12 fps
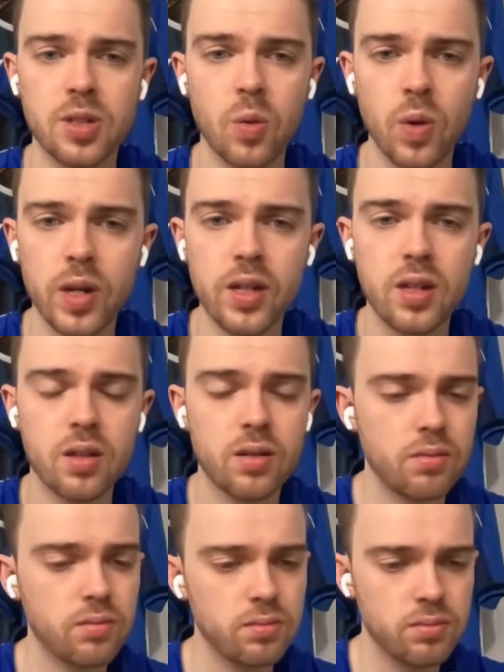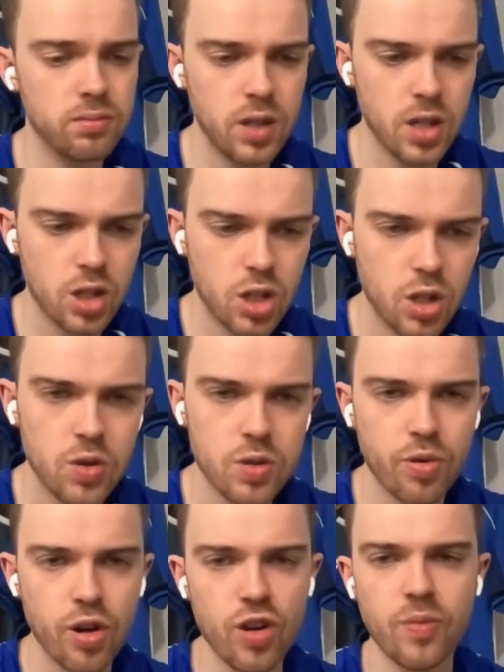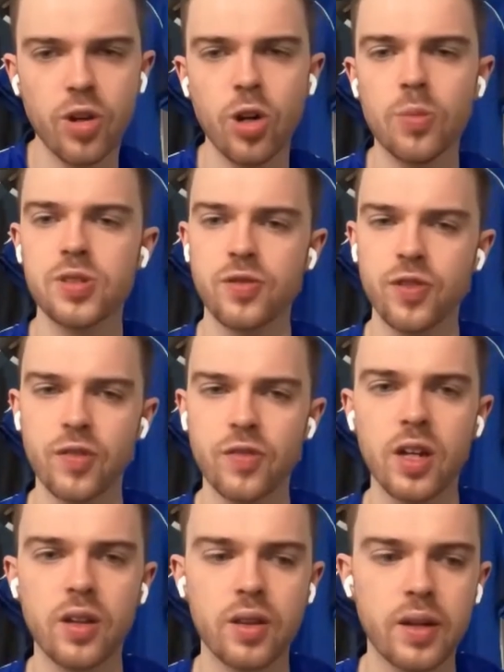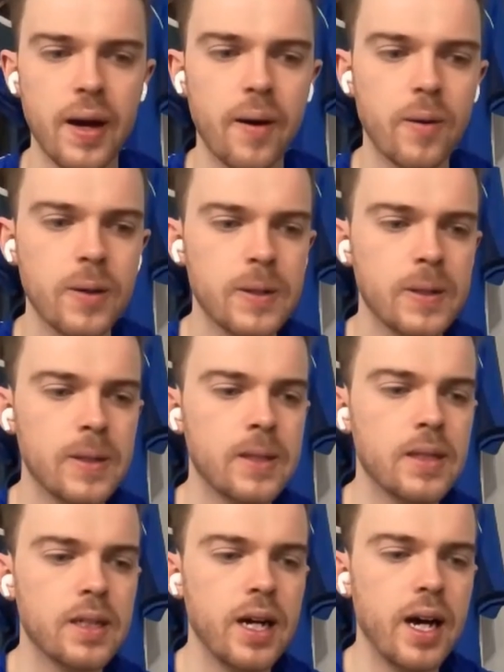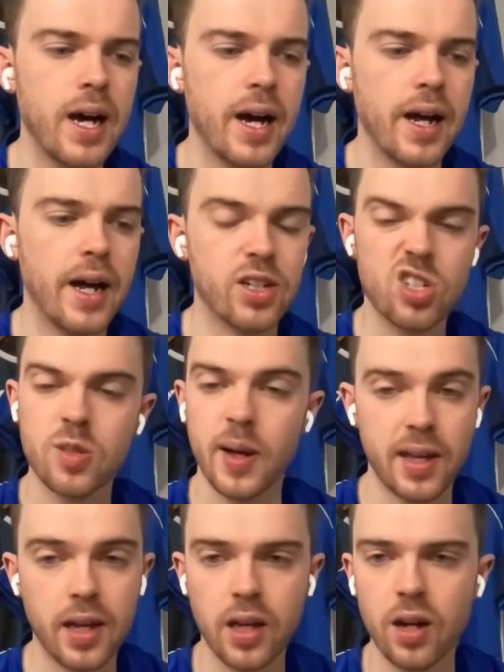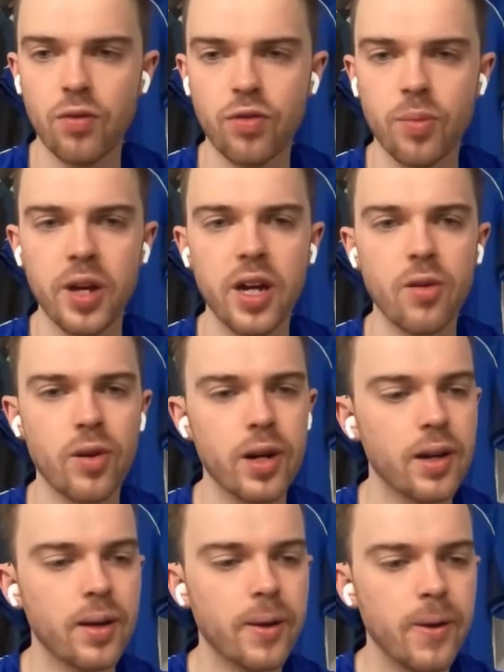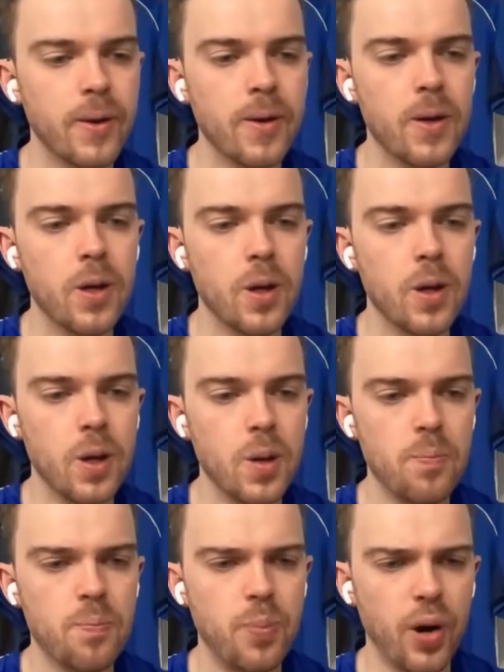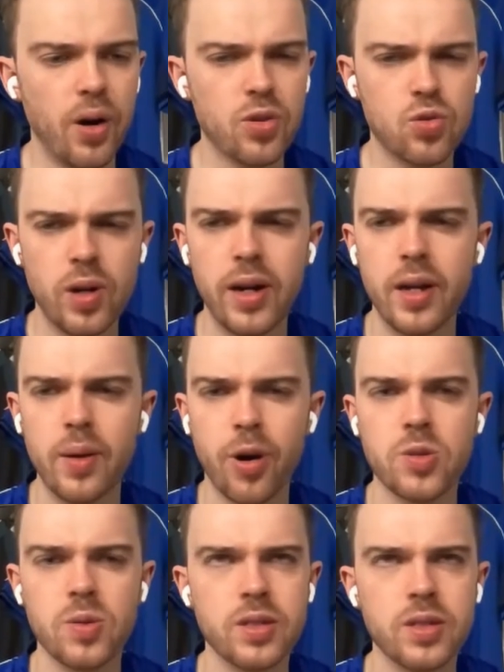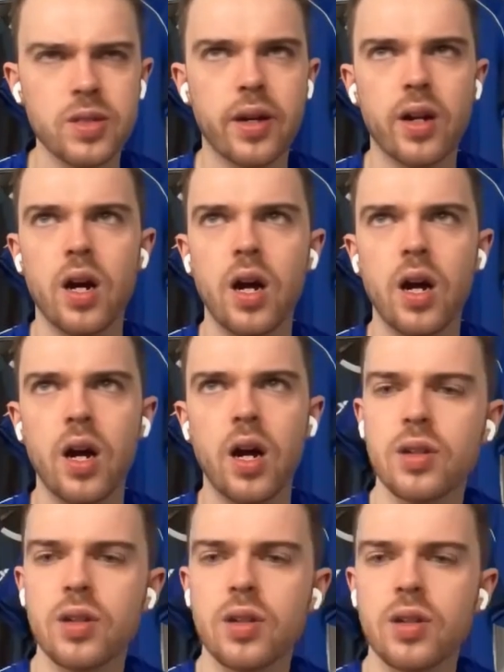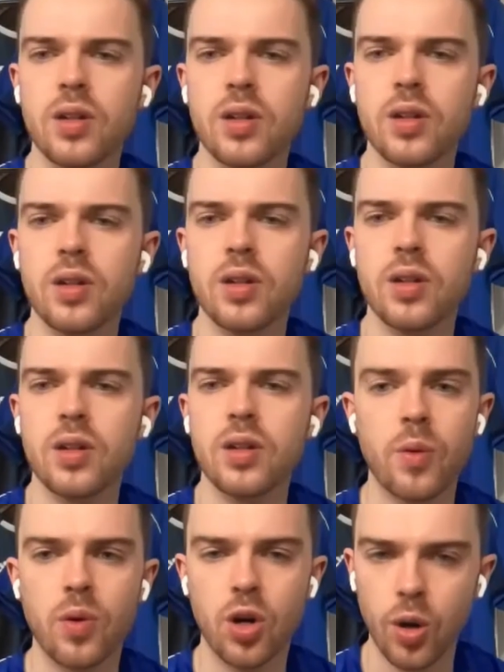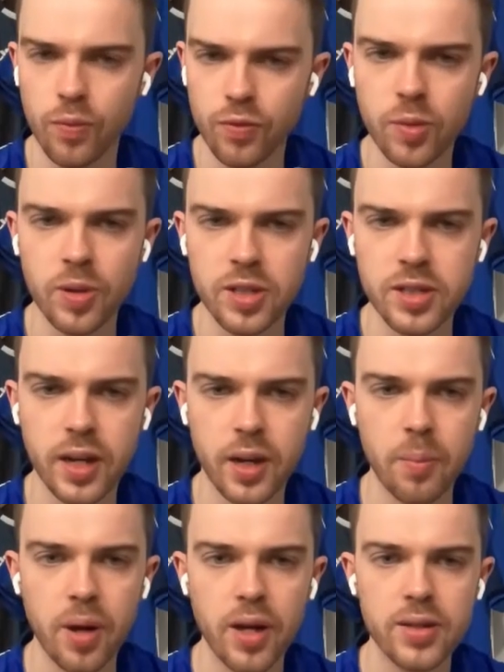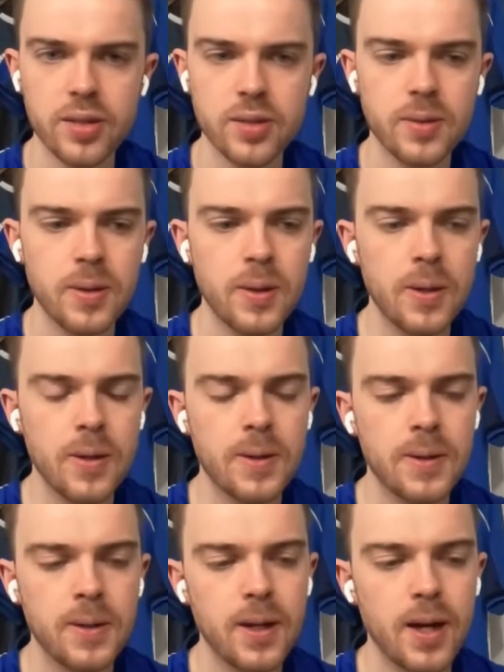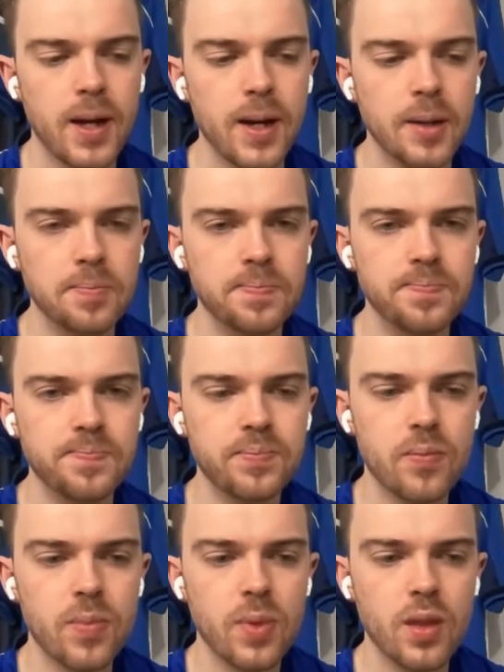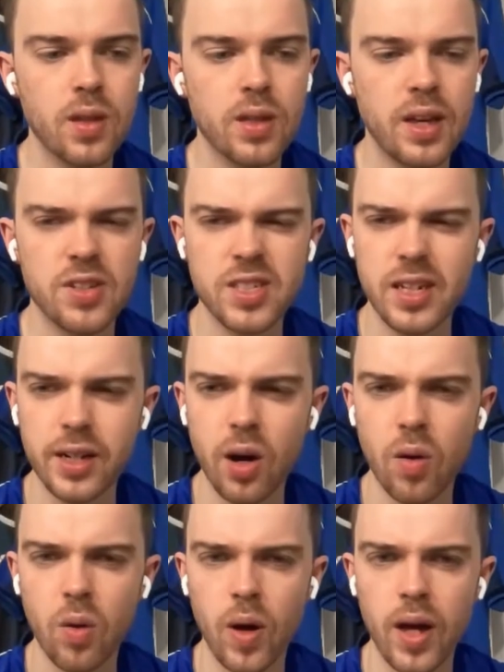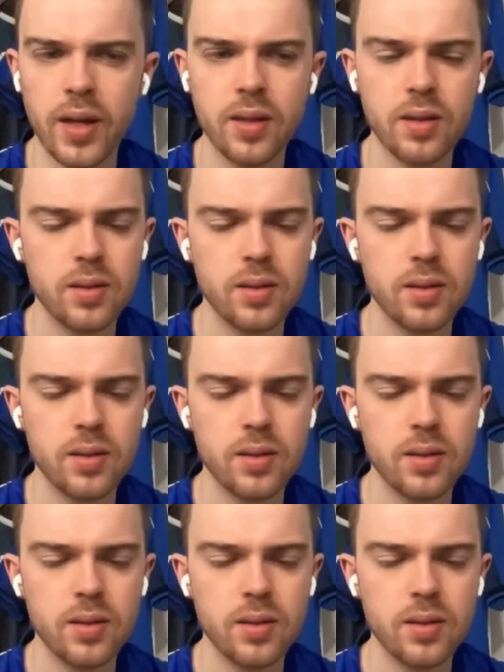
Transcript: in a week huge improvement, up to 15th now, and it's just about kicking on from here, really. But I was really impressed with the second half against Sunderland. First half, I think we were comfortably second best. Um, Give a silly goal away,